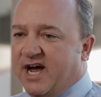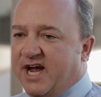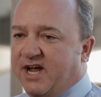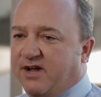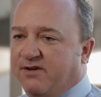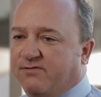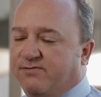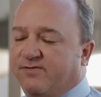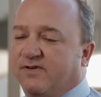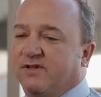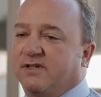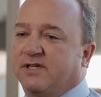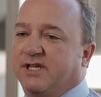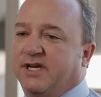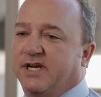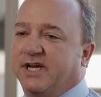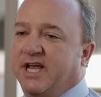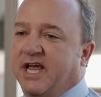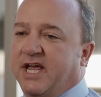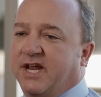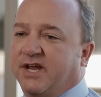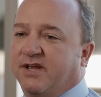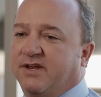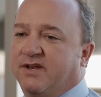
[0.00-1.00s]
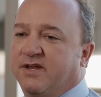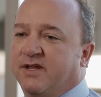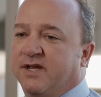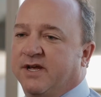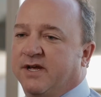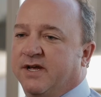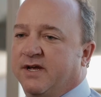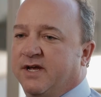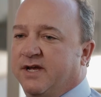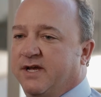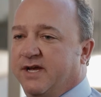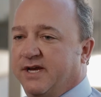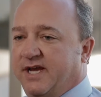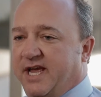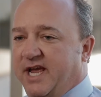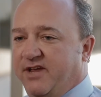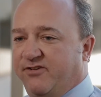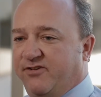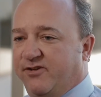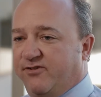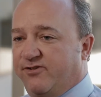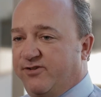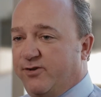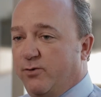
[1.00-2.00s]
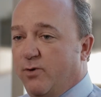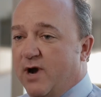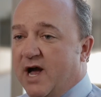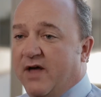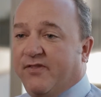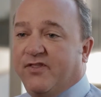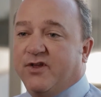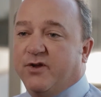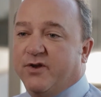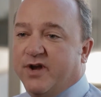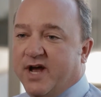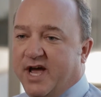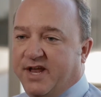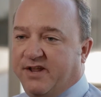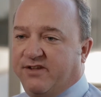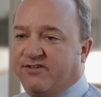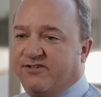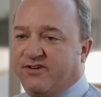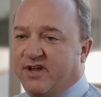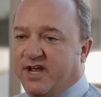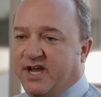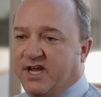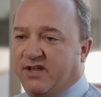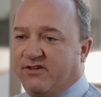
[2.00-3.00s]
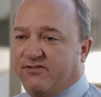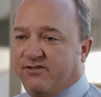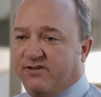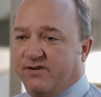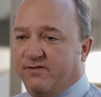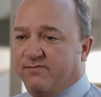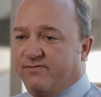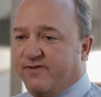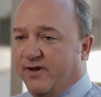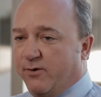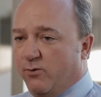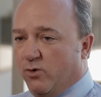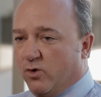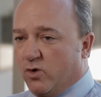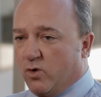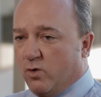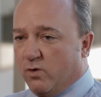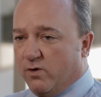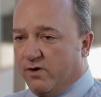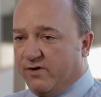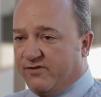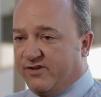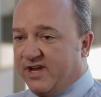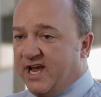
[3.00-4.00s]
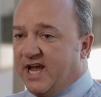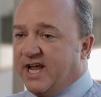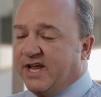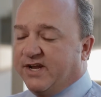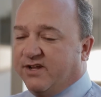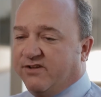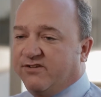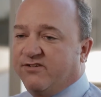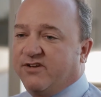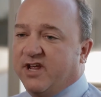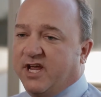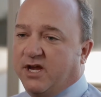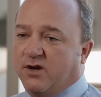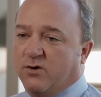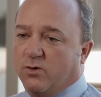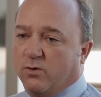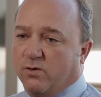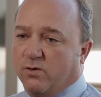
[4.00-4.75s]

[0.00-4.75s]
I have litigated cases throughout the United States, in federal courts and in state